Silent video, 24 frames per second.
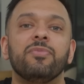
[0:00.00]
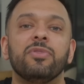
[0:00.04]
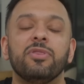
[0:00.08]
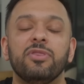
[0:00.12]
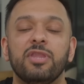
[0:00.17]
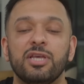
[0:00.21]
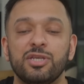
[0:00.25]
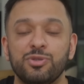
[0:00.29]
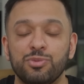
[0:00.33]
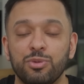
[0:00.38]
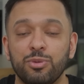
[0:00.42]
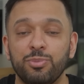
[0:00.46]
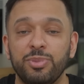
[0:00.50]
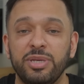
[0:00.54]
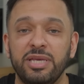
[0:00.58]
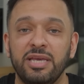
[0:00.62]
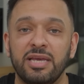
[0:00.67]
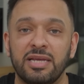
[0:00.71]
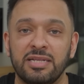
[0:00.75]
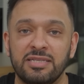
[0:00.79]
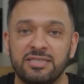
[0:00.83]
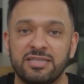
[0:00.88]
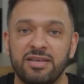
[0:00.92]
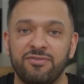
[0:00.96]
This will be
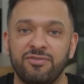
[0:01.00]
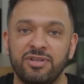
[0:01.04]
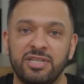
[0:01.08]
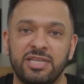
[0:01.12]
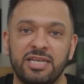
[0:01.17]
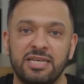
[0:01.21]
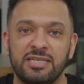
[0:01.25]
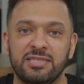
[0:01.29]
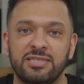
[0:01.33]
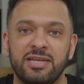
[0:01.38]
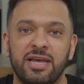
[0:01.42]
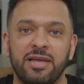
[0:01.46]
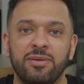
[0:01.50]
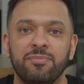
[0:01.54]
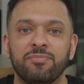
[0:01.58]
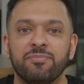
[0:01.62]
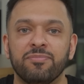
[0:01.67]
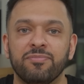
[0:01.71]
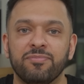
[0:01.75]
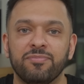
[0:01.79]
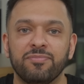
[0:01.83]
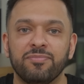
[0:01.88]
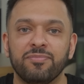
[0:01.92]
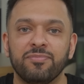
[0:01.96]
in 7 days' time.
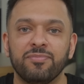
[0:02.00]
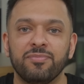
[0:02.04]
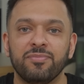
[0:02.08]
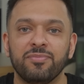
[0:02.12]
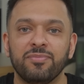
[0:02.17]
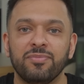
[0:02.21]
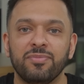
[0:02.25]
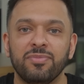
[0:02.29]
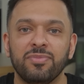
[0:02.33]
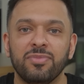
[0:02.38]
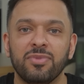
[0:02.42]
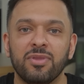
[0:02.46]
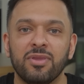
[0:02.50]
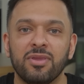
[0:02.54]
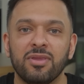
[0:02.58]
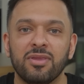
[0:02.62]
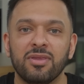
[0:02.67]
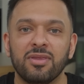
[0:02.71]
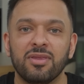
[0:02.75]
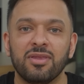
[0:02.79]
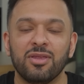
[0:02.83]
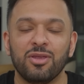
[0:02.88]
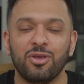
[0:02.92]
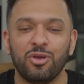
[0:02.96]

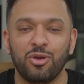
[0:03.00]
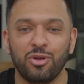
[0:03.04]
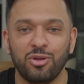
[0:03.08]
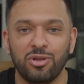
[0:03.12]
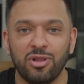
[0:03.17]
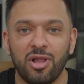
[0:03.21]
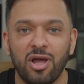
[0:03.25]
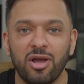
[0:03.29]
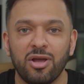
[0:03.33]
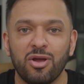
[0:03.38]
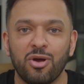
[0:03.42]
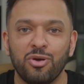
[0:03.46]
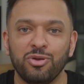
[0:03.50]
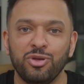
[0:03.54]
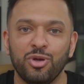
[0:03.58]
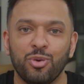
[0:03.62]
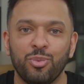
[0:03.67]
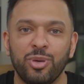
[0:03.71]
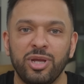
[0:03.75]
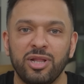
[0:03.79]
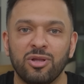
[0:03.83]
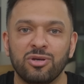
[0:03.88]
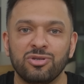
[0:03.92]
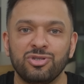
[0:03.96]
Good luck on your
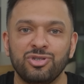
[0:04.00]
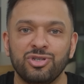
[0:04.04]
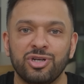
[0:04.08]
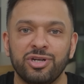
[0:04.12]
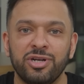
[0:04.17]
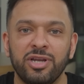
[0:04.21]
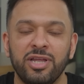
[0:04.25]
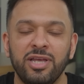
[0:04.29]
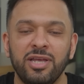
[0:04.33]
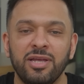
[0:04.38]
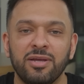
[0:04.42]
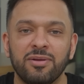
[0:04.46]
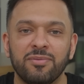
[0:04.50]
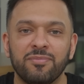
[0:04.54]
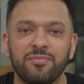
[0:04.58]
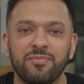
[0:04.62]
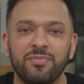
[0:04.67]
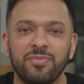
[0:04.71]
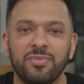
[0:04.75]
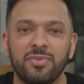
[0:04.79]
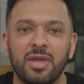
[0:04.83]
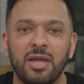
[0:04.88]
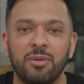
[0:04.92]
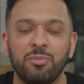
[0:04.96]
weight loss journey,
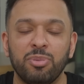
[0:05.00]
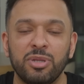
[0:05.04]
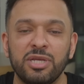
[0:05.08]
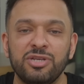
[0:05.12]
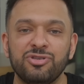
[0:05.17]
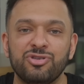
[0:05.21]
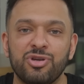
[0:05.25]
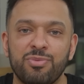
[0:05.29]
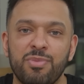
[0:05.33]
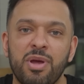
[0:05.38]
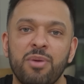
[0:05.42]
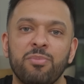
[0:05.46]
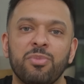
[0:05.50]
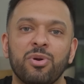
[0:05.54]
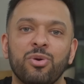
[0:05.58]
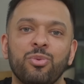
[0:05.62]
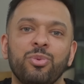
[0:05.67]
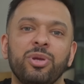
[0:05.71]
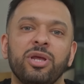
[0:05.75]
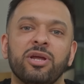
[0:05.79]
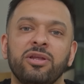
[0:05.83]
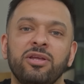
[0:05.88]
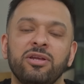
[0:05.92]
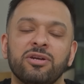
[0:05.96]
and please remember
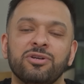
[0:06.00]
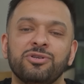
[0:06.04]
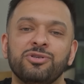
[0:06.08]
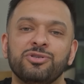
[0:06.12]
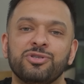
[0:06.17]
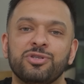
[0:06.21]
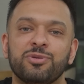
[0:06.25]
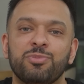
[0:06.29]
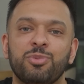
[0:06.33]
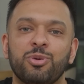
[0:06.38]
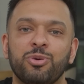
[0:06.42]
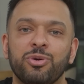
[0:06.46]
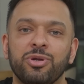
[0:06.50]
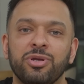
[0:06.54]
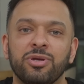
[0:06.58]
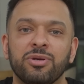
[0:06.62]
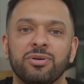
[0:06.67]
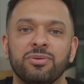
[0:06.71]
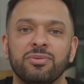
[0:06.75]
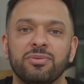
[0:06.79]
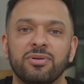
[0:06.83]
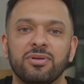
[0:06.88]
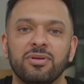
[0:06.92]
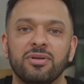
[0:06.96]
we are here to support you.
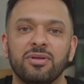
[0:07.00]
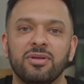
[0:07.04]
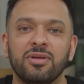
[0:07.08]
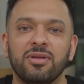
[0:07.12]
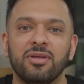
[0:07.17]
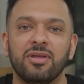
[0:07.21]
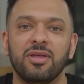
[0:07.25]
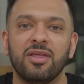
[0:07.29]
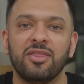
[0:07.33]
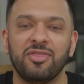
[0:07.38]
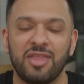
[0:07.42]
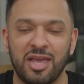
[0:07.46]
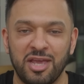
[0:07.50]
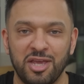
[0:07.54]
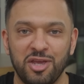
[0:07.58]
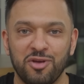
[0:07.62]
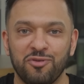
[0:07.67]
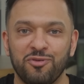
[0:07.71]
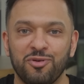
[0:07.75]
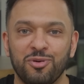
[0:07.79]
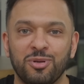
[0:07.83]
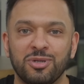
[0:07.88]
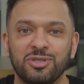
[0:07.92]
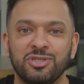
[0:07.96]
Thank you
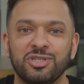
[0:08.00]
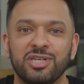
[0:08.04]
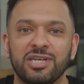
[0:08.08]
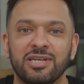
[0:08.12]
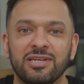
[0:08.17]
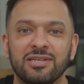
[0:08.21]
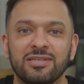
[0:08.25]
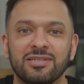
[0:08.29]
for watching.